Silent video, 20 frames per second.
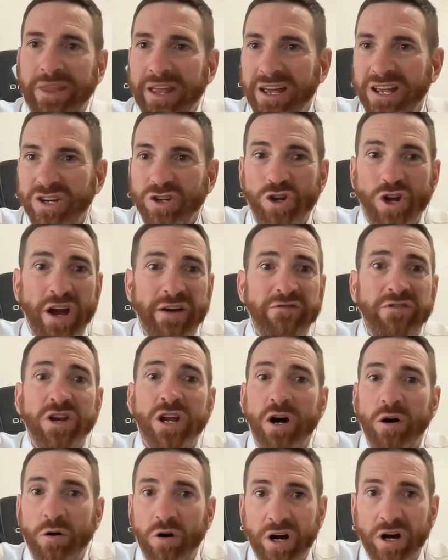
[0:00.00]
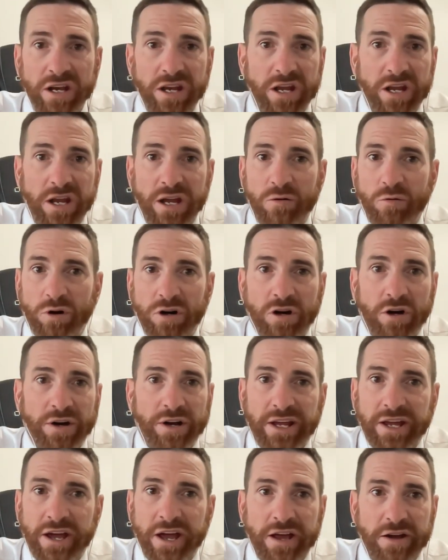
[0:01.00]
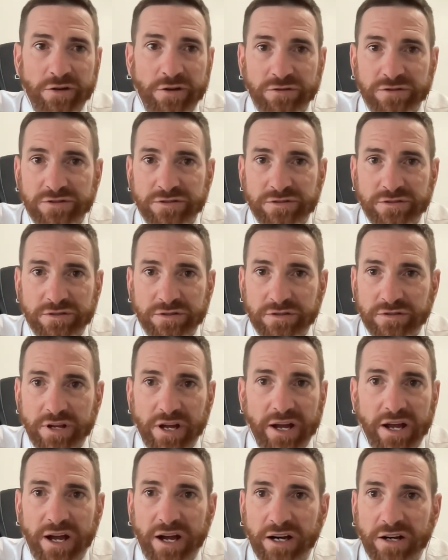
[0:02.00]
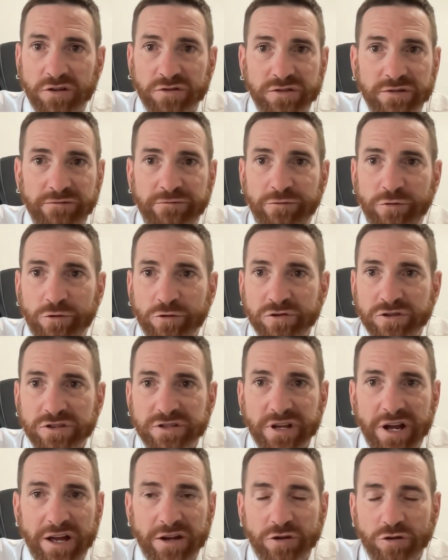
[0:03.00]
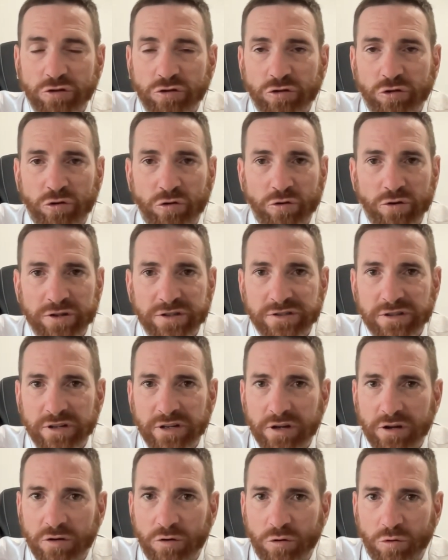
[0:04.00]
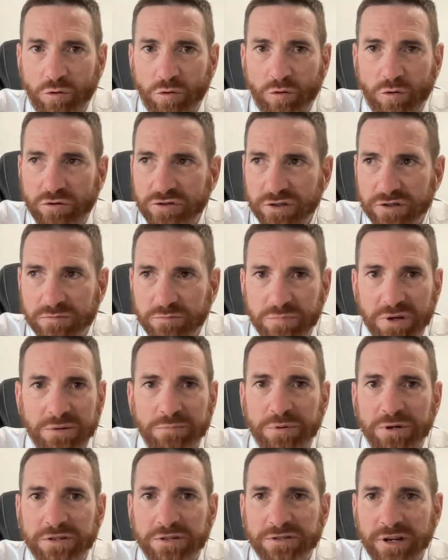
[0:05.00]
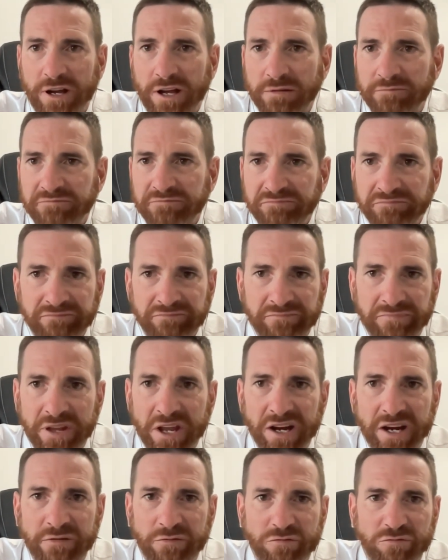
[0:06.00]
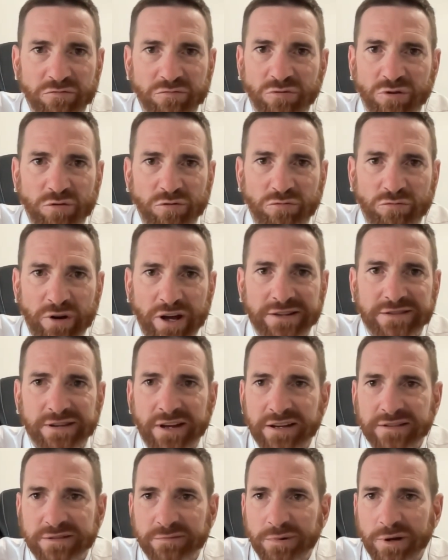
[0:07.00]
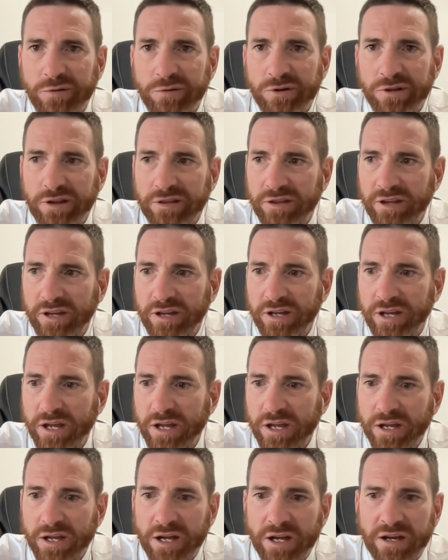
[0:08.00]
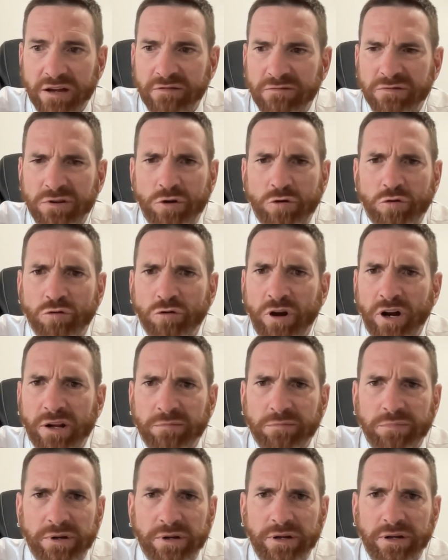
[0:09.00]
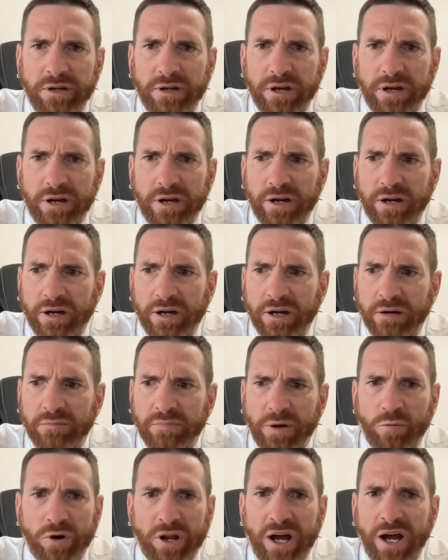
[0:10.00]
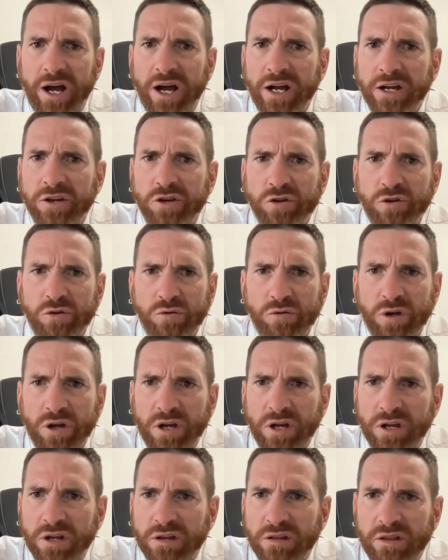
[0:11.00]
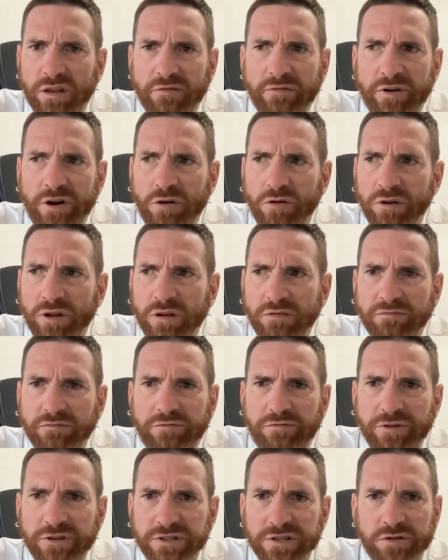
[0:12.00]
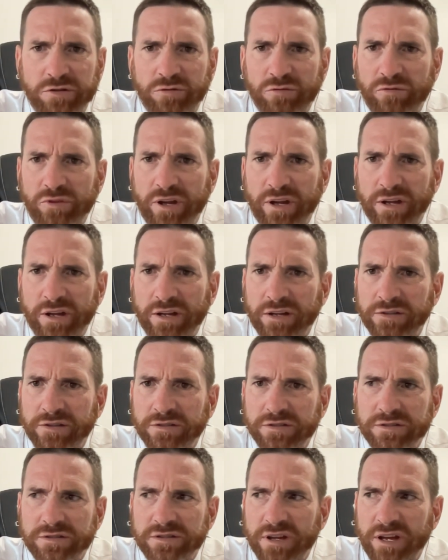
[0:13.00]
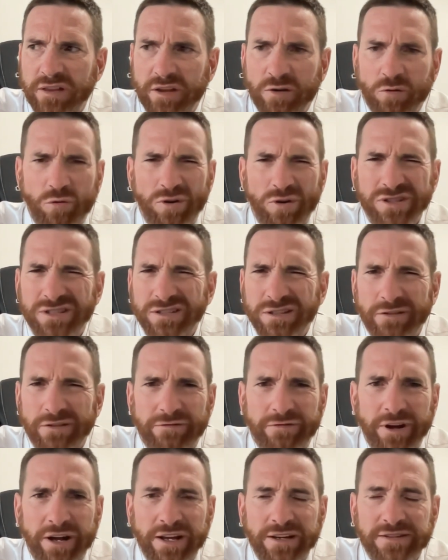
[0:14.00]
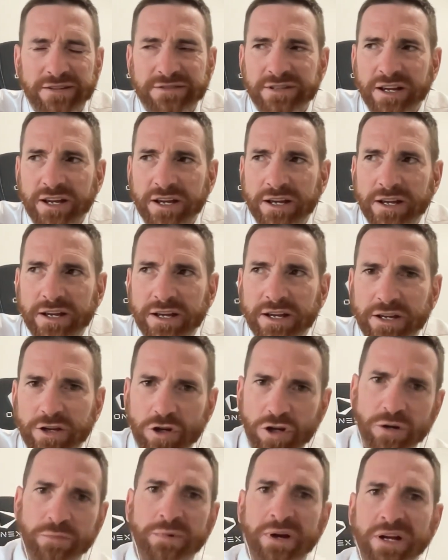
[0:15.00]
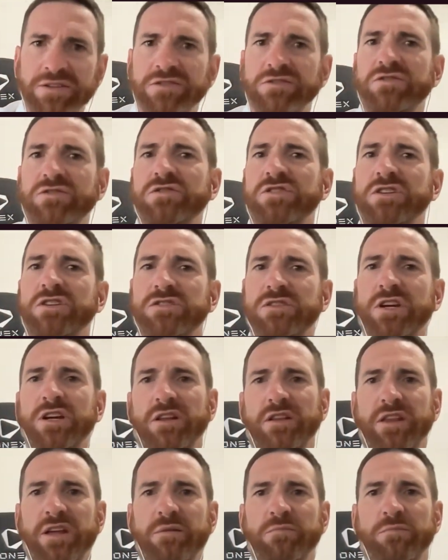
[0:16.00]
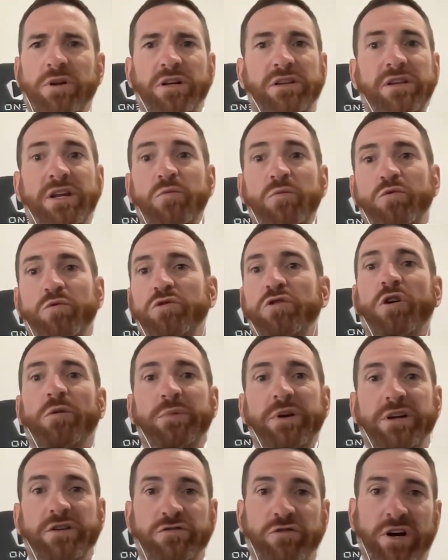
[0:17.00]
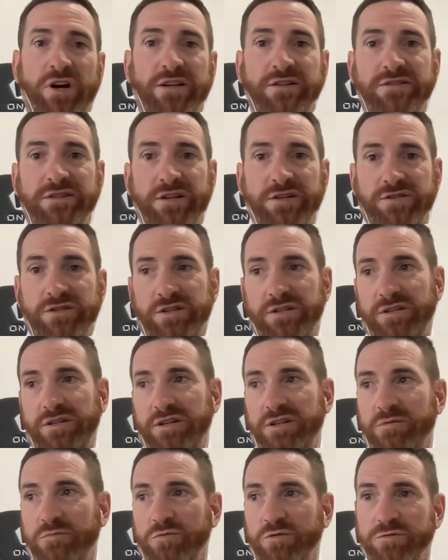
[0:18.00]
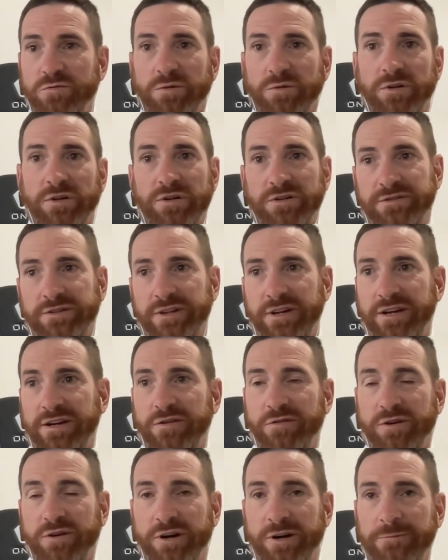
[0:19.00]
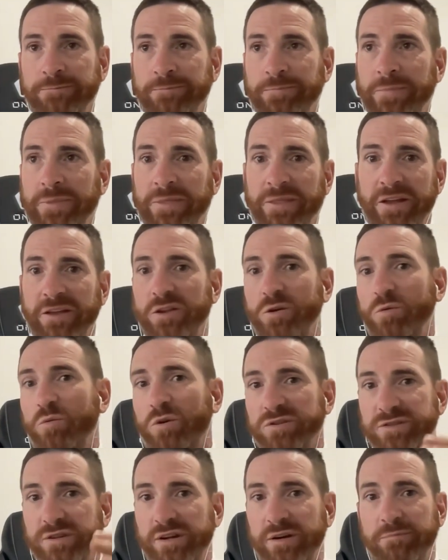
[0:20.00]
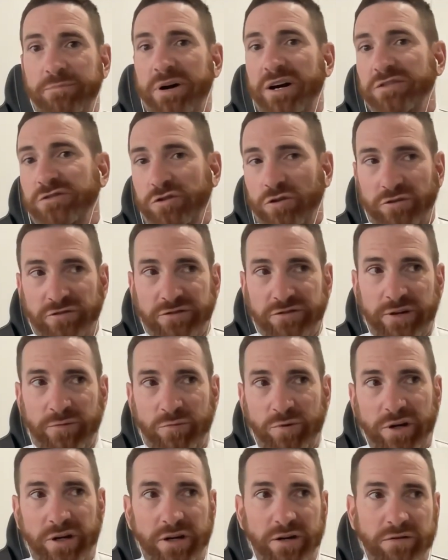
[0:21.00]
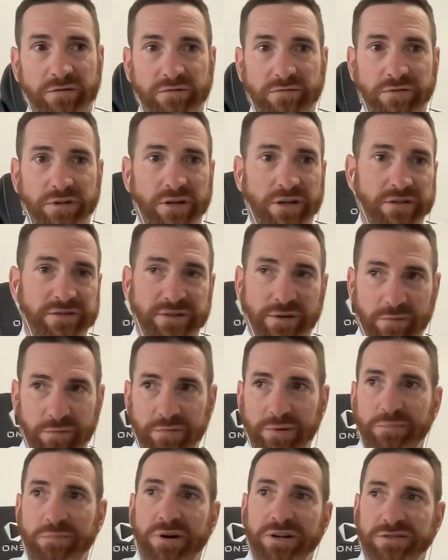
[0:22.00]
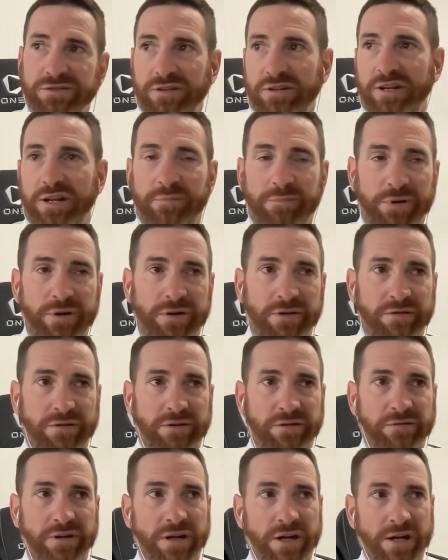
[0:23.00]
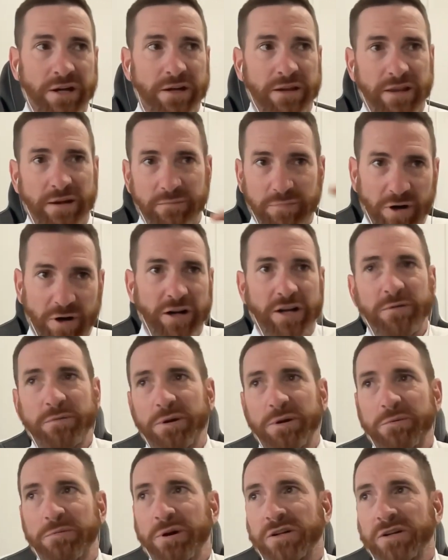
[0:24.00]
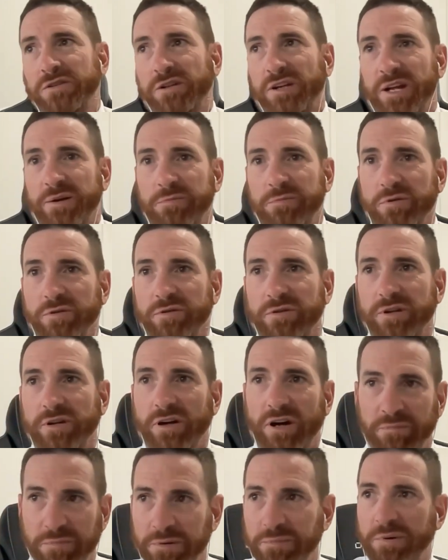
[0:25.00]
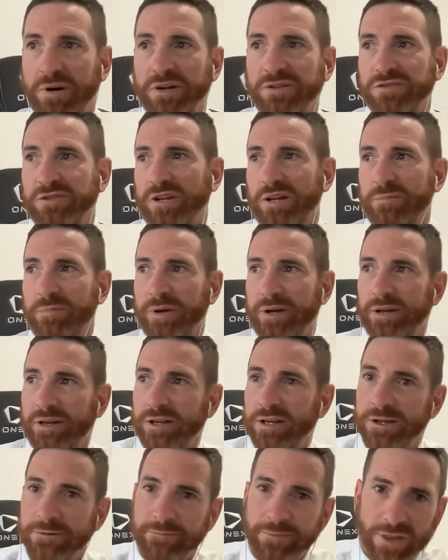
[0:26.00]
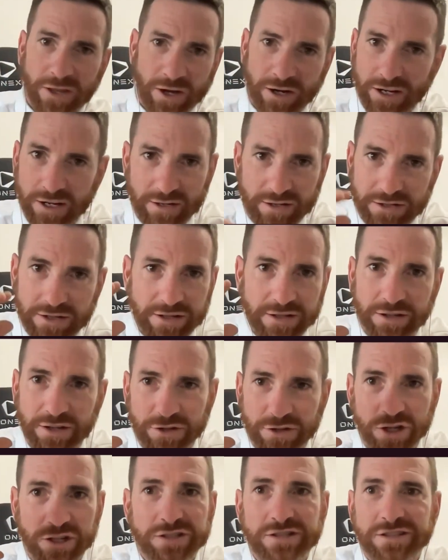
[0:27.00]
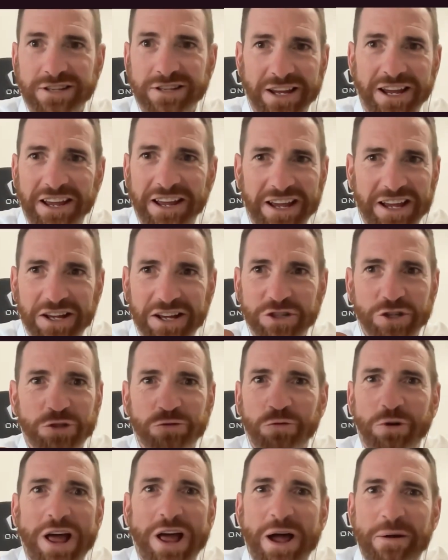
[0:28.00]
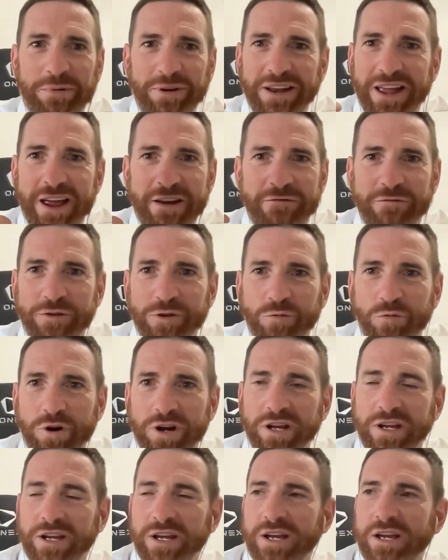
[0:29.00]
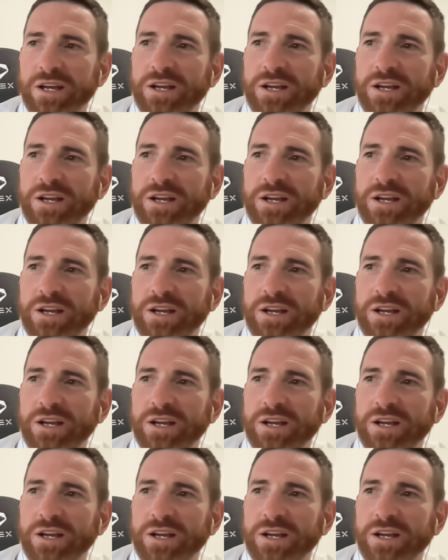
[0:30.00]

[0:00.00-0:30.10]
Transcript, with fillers: You have no idea what kind of chaos they are because enforcers are notoriously just big picture, don't give a real rat's ass about what you think. Incredibly, uh, they want to argue. They're very physical. They are just, and they're always in your face. You can imagine 16 of them. Like there would not be a training session in the Brisbane Lions in that era that there wasn't a punch on somewhere, and you know someone would be punching Leper, and then Pikey would be punching Leper, and then I'd be punching Leper. Like it, it just it just would happen every week.